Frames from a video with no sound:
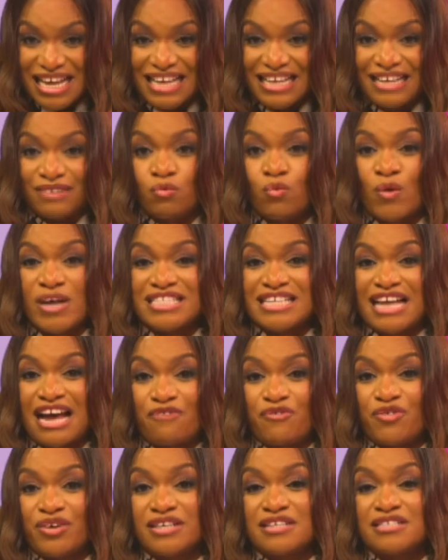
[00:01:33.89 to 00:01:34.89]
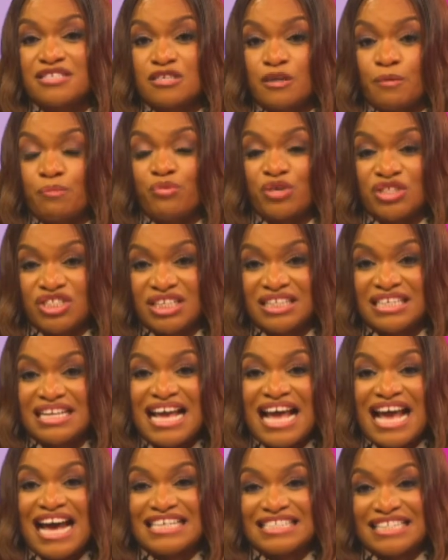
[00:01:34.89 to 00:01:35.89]
in West African sub-region
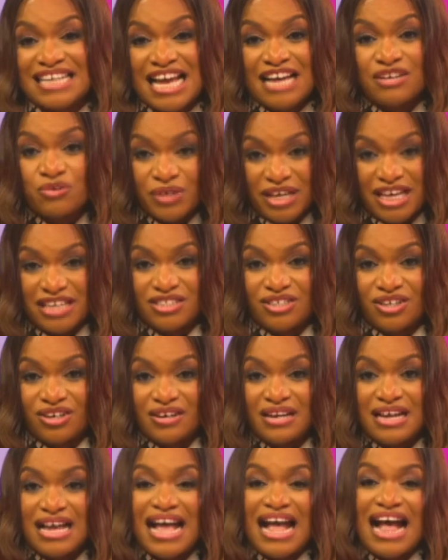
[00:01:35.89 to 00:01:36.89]
as an educator,